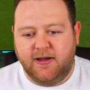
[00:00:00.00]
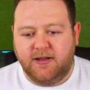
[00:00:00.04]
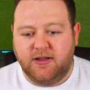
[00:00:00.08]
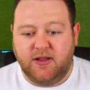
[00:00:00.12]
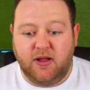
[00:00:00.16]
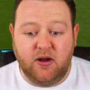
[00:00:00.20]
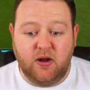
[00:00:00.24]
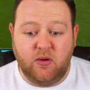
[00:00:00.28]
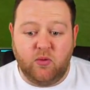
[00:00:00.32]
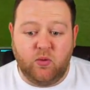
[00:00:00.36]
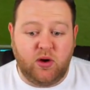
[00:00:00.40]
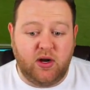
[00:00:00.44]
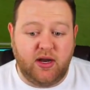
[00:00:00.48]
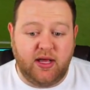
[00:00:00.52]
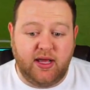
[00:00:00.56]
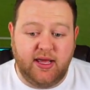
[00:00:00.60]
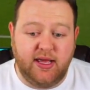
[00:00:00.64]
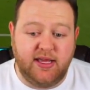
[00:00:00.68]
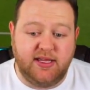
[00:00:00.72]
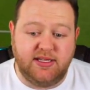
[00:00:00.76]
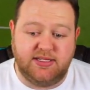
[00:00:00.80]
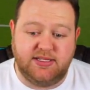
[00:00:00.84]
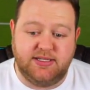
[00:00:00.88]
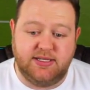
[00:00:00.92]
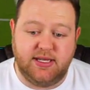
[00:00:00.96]
Don't know what it
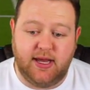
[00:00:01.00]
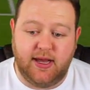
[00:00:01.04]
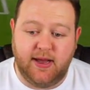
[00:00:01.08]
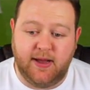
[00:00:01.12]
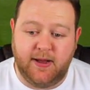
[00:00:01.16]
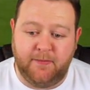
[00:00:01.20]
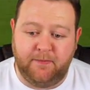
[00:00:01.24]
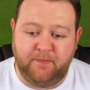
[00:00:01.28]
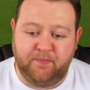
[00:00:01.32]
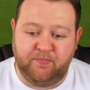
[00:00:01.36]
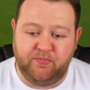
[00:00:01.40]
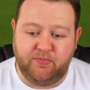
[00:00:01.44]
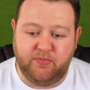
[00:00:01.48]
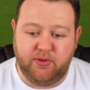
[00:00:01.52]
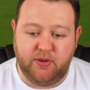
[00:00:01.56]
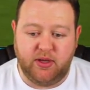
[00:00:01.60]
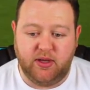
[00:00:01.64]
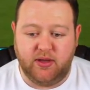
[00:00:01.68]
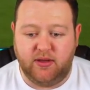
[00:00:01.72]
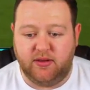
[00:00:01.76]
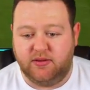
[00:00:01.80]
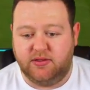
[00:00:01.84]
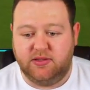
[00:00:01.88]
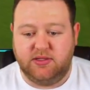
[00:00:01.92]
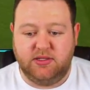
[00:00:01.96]
is,
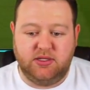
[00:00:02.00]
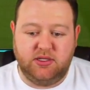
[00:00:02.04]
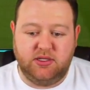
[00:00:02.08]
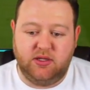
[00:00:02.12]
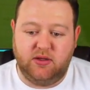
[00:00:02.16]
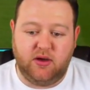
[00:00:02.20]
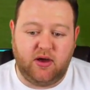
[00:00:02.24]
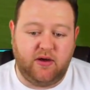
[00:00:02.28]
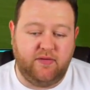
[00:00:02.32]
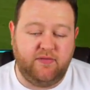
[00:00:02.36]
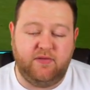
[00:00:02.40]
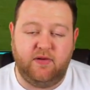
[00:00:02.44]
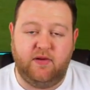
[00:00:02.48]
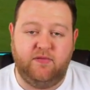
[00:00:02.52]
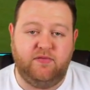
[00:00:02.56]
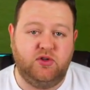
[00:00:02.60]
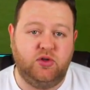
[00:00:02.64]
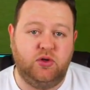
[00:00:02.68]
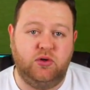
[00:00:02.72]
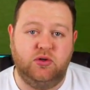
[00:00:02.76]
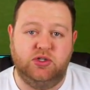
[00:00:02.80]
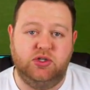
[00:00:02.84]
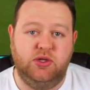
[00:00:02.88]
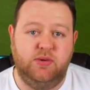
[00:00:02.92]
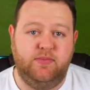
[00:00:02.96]
but I've
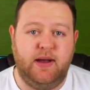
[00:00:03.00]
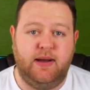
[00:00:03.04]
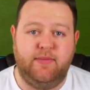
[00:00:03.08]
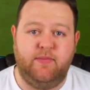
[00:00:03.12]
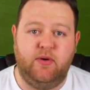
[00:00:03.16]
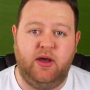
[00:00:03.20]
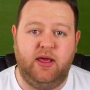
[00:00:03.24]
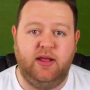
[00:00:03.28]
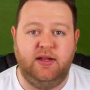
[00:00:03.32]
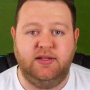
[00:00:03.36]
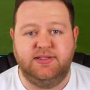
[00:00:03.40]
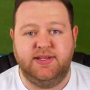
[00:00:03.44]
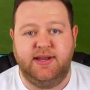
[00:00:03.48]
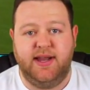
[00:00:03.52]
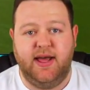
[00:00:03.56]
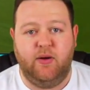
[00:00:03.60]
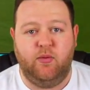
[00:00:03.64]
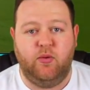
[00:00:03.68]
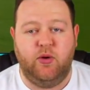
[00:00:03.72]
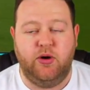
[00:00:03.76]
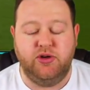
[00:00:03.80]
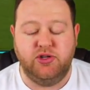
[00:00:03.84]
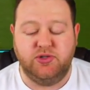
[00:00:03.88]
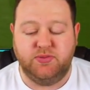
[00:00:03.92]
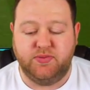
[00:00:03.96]
talked to you about my internet
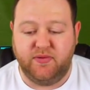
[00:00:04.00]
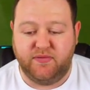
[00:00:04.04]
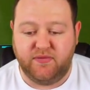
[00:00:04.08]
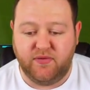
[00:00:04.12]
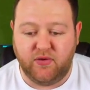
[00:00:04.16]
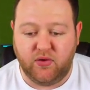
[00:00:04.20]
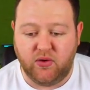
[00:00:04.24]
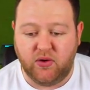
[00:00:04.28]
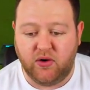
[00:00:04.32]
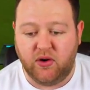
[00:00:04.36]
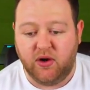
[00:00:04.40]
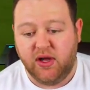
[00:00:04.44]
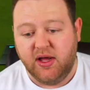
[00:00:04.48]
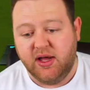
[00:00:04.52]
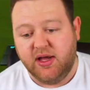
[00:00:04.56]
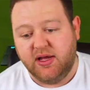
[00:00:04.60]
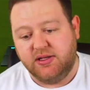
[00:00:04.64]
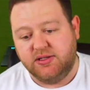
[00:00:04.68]
woes before,